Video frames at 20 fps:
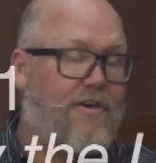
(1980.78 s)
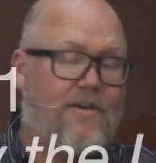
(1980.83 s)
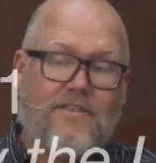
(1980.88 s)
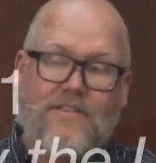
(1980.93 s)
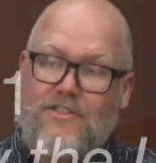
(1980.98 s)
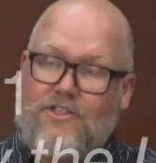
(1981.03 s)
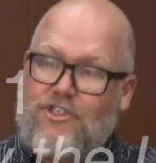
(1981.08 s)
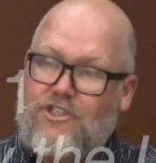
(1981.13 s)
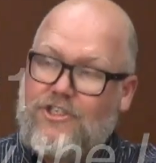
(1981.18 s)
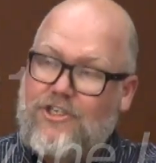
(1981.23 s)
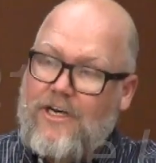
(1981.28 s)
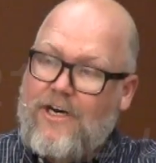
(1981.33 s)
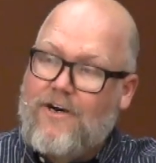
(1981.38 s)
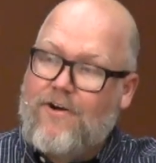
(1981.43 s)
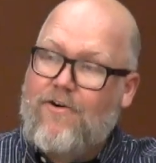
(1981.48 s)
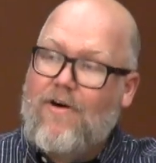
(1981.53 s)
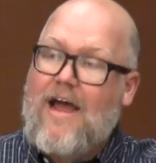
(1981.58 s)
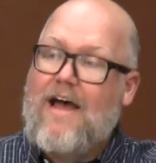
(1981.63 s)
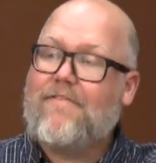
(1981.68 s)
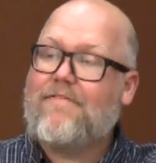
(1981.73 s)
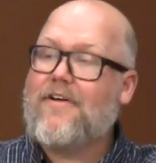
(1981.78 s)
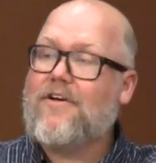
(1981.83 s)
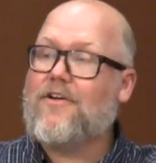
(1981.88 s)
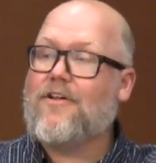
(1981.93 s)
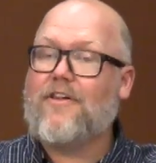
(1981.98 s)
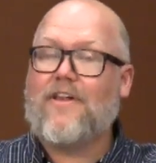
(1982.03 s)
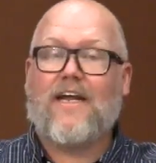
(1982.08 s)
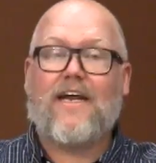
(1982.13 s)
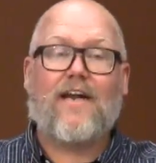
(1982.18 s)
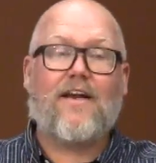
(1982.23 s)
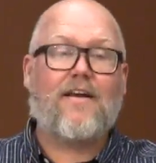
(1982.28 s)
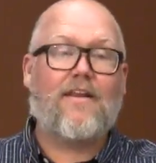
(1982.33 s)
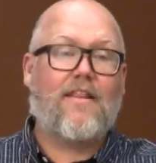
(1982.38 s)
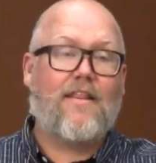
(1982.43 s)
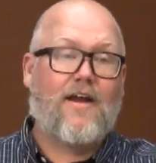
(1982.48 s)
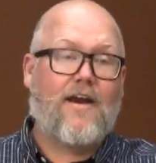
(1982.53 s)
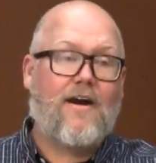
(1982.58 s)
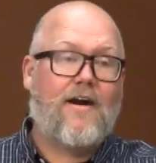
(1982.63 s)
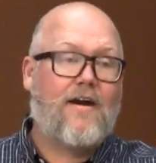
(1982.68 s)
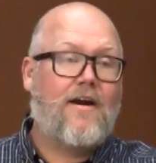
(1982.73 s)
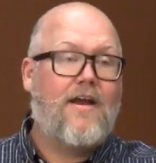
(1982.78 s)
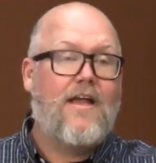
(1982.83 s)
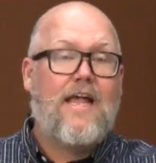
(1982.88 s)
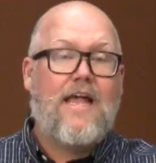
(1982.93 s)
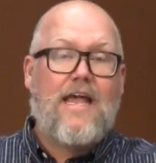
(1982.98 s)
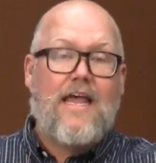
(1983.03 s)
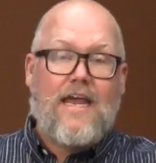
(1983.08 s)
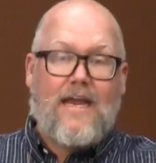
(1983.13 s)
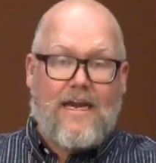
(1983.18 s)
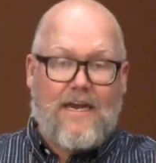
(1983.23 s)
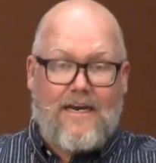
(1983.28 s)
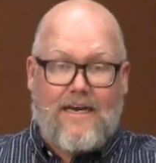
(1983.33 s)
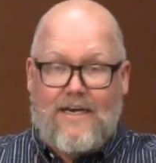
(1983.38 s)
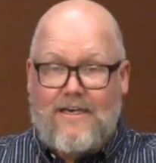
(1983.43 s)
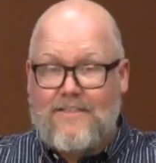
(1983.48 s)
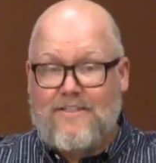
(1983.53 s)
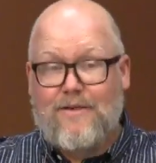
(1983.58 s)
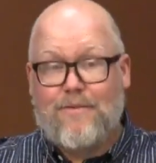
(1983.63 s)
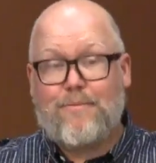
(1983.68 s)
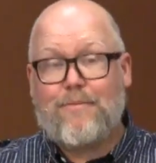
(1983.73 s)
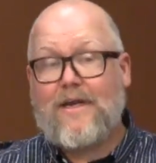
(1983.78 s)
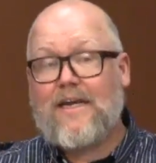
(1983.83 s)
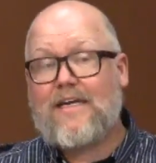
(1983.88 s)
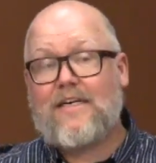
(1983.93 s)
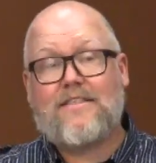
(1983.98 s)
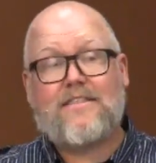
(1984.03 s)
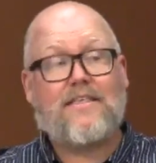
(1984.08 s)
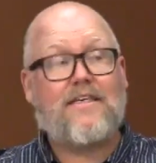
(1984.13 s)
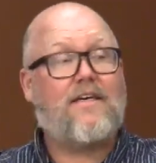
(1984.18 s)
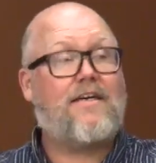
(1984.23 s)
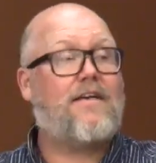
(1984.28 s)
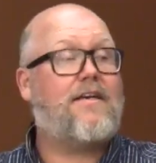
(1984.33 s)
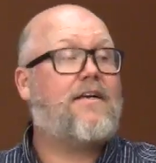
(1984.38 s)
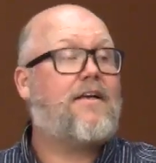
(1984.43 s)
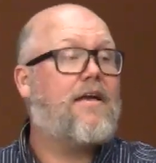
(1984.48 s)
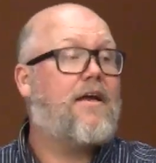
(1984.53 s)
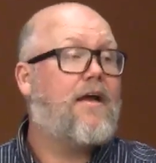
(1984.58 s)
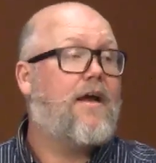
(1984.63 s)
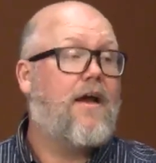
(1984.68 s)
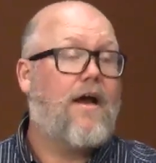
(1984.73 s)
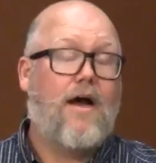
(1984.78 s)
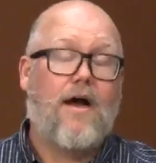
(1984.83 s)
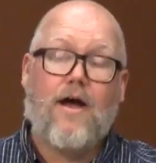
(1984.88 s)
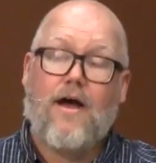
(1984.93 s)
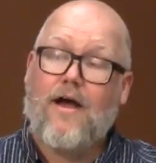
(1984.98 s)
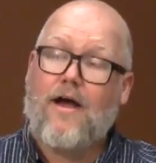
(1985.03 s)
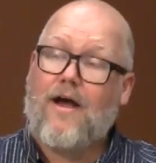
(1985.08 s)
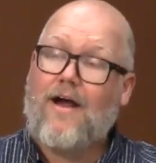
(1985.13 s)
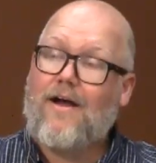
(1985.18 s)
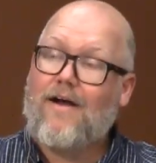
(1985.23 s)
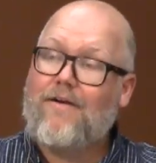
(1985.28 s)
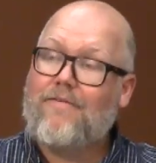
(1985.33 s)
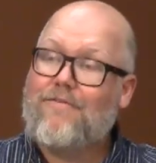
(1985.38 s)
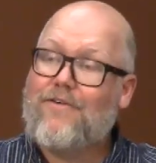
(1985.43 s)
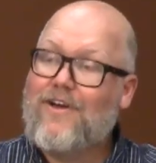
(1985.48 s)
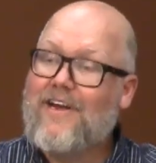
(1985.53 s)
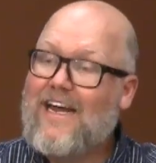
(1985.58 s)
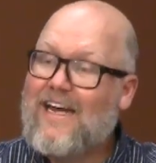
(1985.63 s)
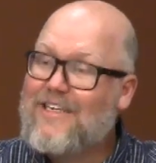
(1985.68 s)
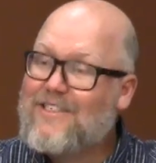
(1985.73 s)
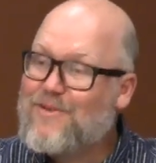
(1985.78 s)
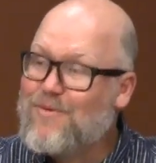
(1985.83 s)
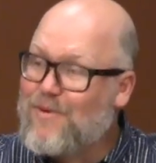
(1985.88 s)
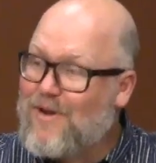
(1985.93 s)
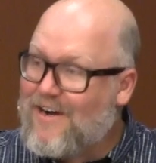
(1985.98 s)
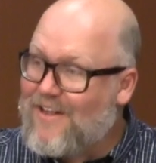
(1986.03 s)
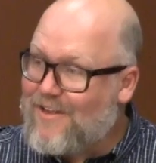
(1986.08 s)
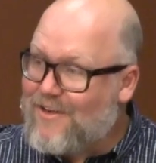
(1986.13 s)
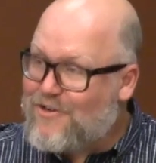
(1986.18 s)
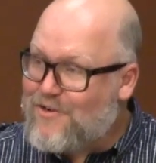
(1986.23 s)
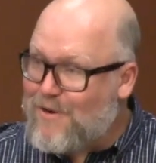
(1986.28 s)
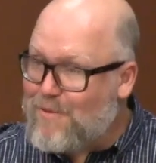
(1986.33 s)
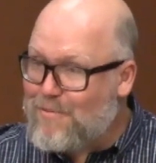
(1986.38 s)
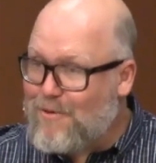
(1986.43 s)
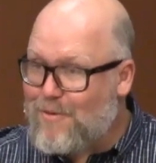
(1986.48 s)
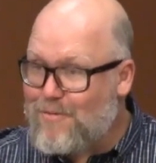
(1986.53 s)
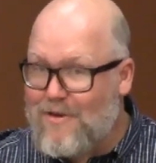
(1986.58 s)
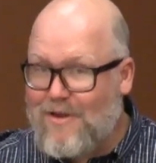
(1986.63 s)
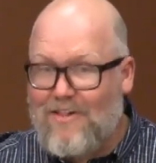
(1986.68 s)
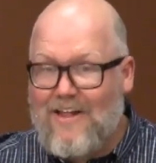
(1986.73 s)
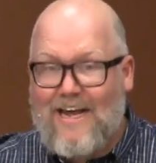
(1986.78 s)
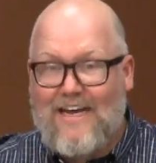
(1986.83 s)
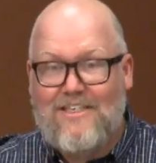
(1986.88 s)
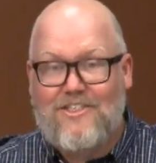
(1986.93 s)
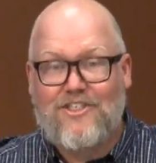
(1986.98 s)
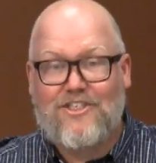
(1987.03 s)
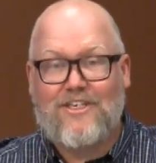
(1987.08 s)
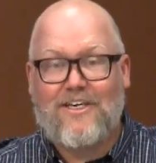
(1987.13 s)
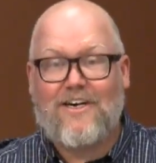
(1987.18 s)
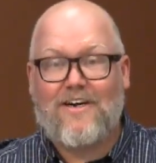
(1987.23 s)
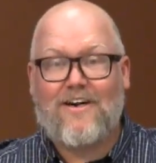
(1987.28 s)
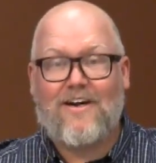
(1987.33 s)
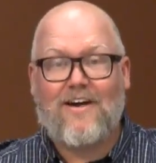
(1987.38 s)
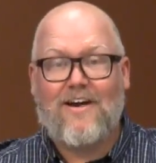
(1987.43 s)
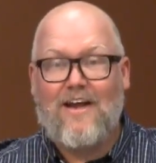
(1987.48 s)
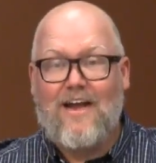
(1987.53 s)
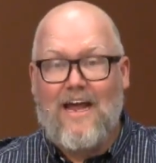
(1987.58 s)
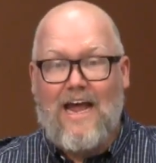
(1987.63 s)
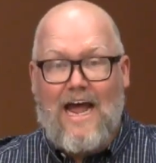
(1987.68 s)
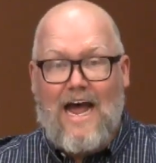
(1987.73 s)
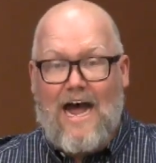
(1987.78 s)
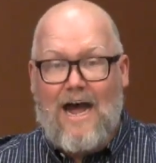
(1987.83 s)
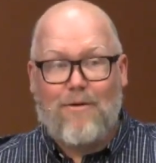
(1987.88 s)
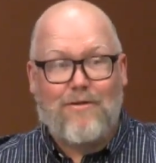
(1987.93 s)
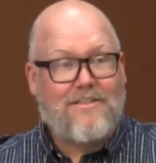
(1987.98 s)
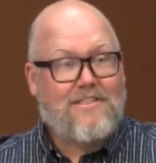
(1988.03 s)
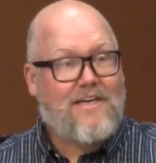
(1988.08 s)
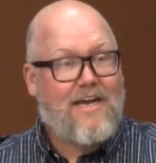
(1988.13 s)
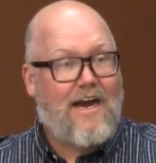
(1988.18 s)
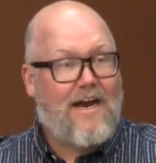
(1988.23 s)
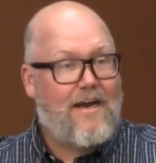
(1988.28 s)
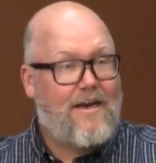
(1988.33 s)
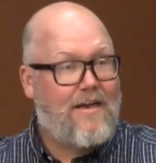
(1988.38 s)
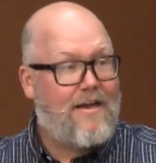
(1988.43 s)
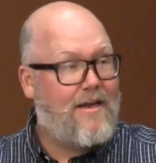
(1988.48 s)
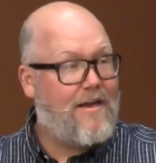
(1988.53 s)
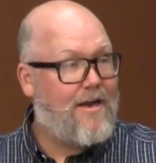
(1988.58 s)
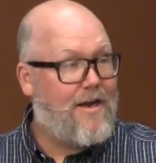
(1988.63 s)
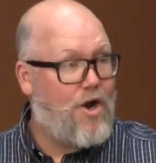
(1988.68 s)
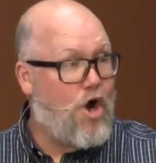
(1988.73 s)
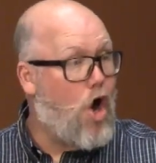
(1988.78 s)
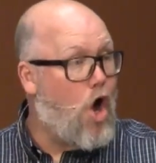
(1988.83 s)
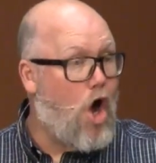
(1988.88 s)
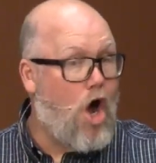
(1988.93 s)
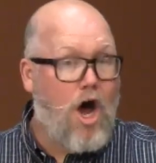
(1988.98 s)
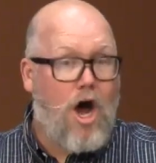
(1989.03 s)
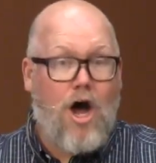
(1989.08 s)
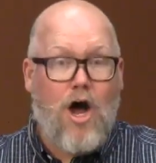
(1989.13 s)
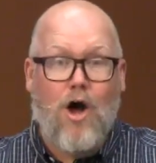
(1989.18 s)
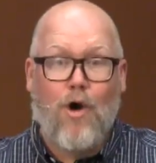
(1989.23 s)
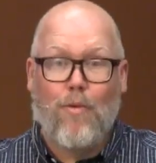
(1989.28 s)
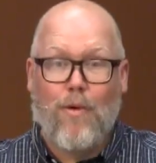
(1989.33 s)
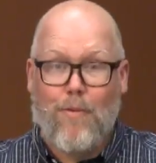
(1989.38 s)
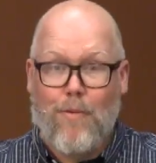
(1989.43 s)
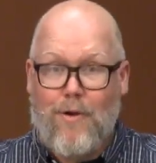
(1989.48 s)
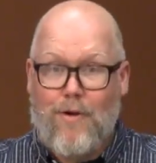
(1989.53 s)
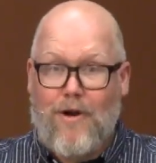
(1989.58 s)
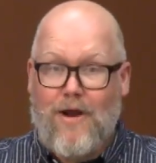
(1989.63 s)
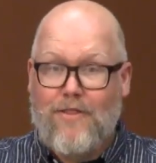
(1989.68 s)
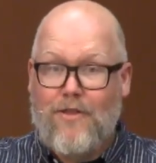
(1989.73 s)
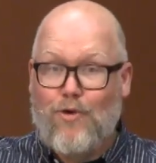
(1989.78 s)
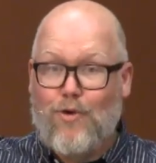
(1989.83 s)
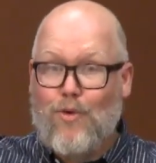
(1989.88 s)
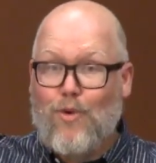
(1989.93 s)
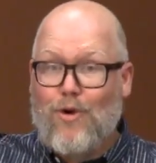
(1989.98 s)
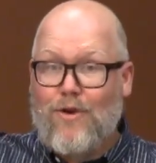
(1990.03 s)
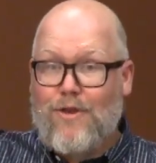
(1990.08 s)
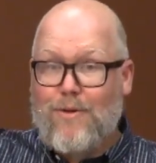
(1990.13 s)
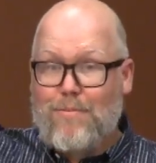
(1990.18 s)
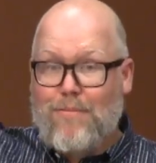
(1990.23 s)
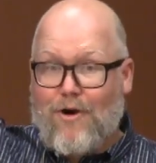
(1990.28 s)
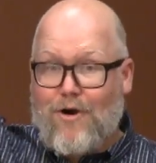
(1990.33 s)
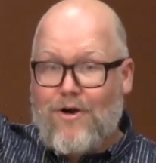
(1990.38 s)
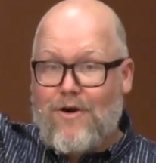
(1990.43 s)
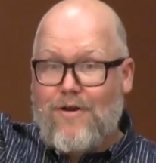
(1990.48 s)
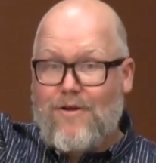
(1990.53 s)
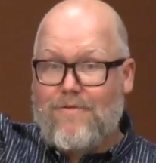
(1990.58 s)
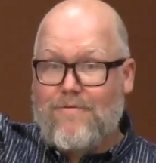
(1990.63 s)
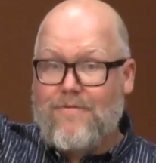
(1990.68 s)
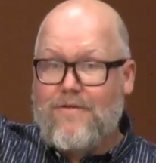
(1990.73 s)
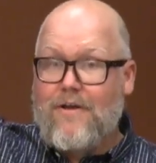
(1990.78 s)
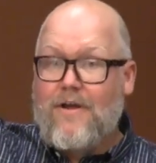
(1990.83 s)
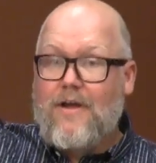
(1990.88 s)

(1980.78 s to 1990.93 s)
is geographical land there. It is amazing. Uh, for you guys who went on the trip with me last year, I was kind of in awe when we were on the northern part of,